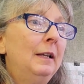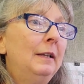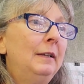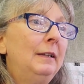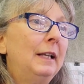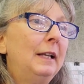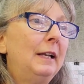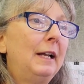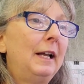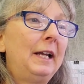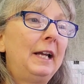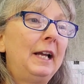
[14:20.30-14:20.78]

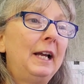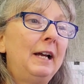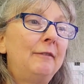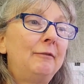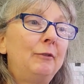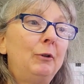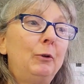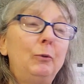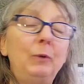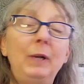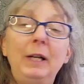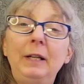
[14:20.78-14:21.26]
Then I
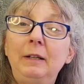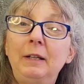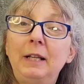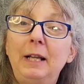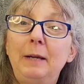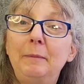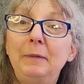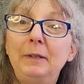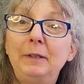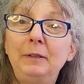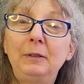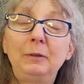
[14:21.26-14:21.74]
have red
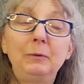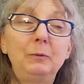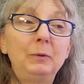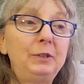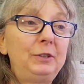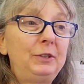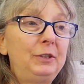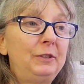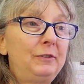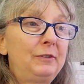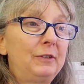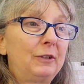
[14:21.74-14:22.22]
lemon,
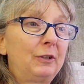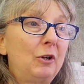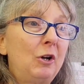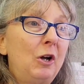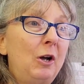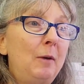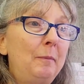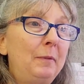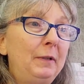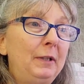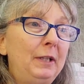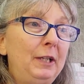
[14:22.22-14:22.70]
which is a
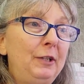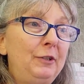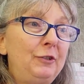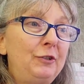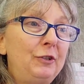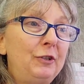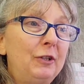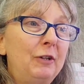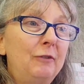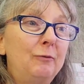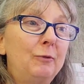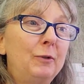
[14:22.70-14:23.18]

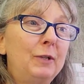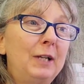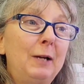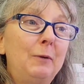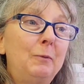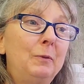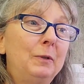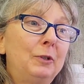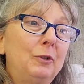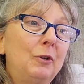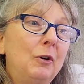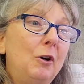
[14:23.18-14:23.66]
combination of what I
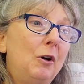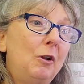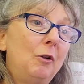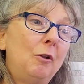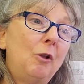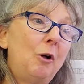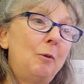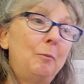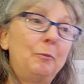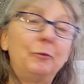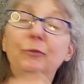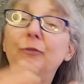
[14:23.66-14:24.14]
would call
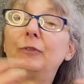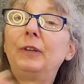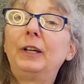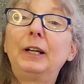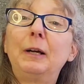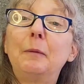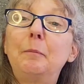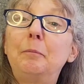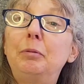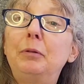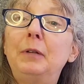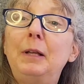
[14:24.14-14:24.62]
almost
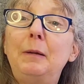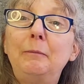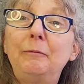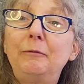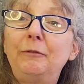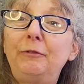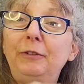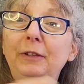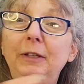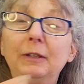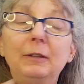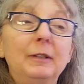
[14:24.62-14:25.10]
like a plum
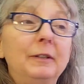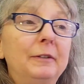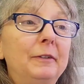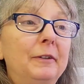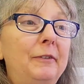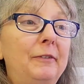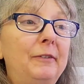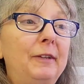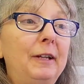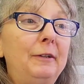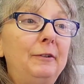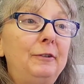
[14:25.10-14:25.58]
feel in
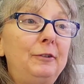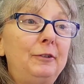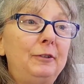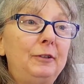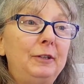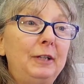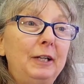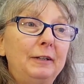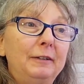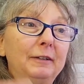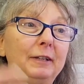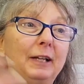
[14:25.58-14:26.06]
the center
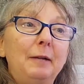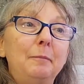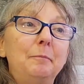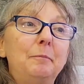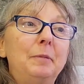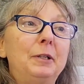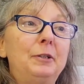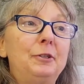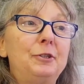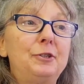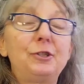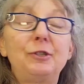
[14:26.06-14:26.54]
and that
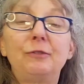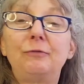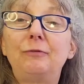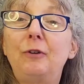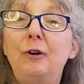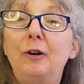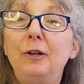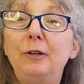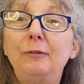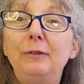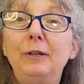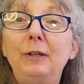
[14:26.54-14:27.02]
butter
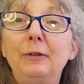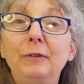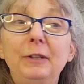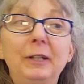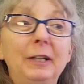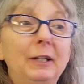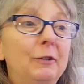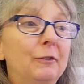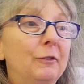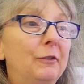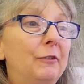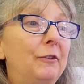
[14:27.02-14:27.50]
chiffon around
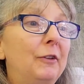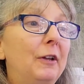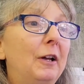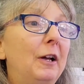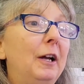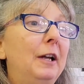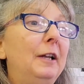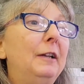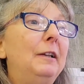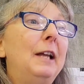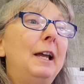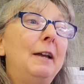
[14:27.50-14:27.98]
the
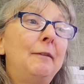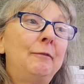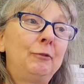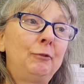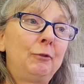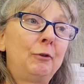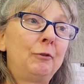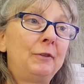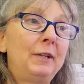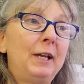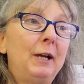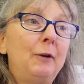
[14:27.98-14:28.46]
outside.
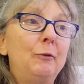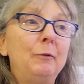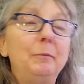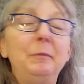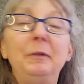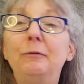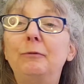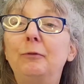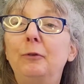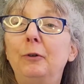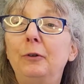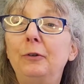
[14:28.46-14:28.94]
Haven't grown that one
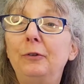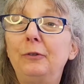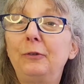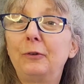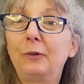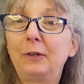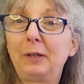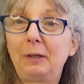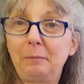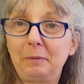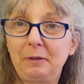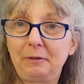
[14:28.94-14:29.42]
before,
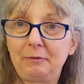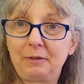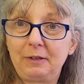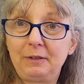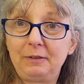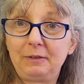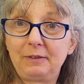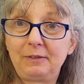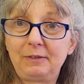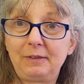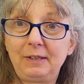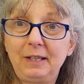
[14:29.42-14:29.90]
so it'll be
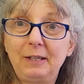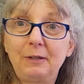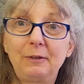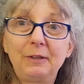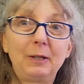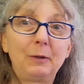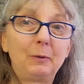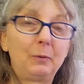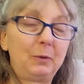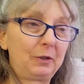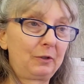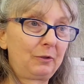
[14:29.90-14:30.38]
fun to see how
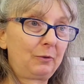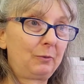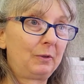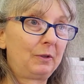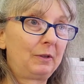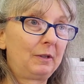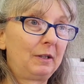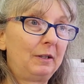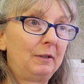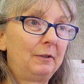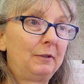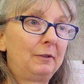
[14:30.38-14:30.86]
that works
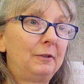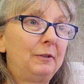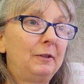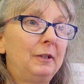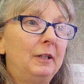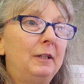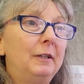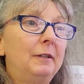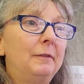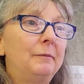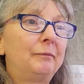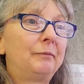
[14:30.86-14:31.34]
with other
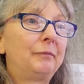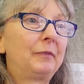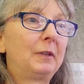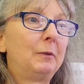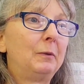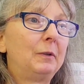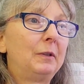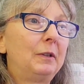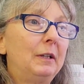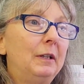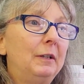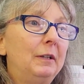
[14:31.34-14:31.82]
uh,
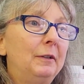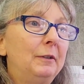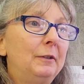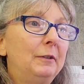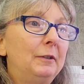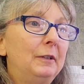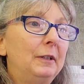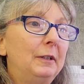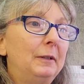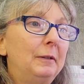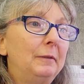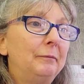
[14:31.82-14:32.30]
with
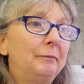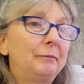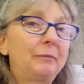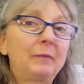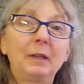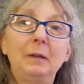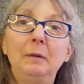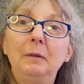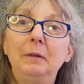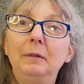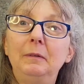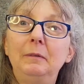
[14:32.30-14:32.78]
other um,
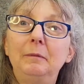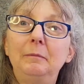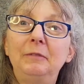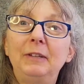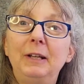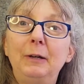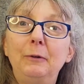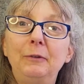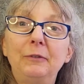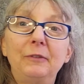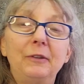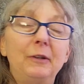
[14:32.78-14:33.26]

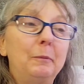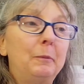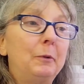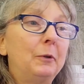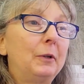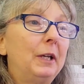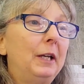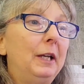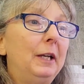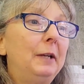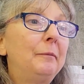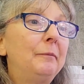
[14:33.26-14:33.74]
flowers in a
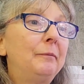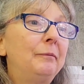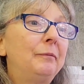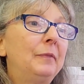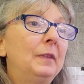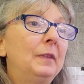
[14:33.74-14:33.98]
bouquet.